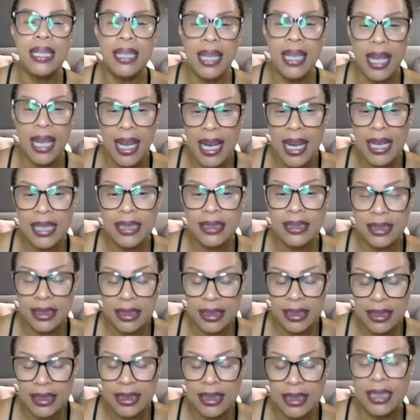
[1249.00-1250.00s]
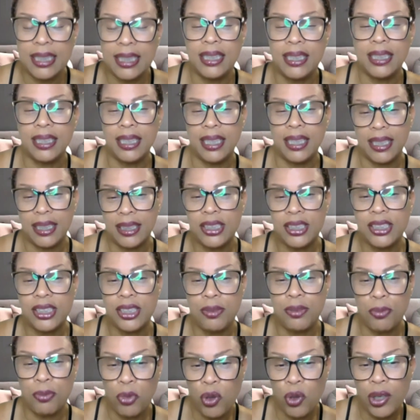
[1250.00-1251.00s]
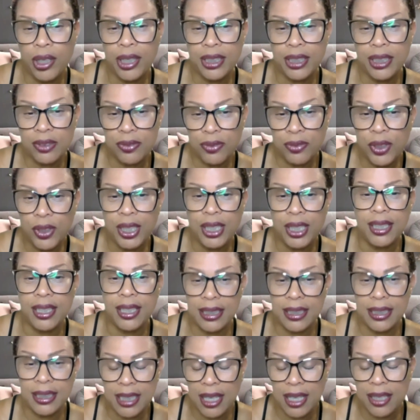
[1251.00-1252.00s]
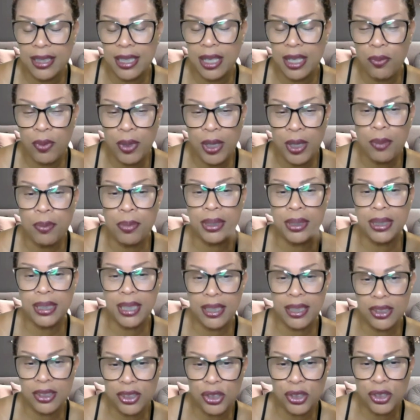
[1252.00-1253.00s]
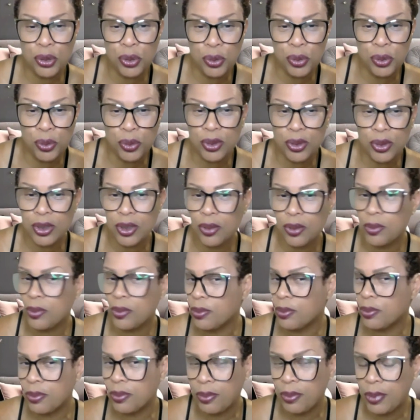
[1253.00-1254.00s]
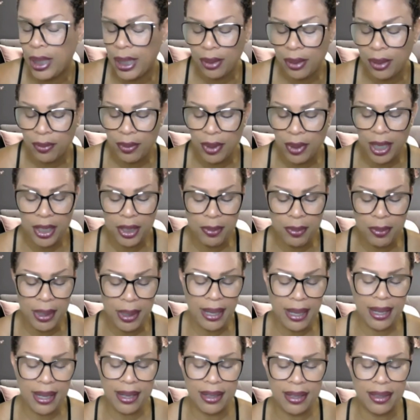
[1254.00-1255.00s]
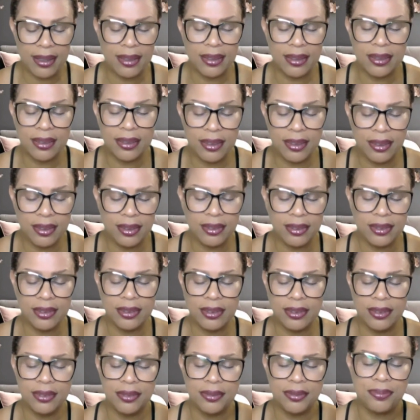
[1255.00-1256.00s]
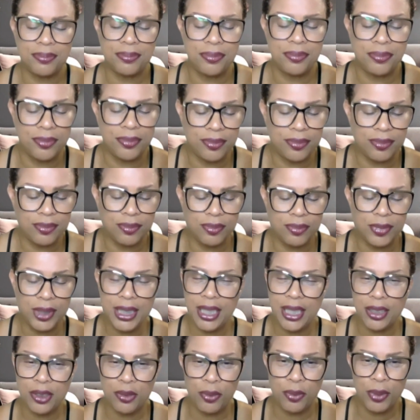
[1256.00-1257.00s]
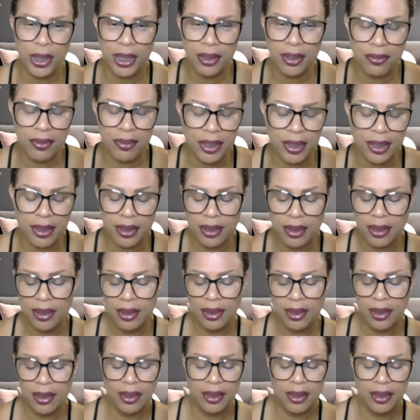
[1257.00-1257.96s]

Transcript: And then Ashley said, yeah, she Morgan's friend. That's how that went. But that's the truth. So Megan, why are you mad? Girl, we at the wig event.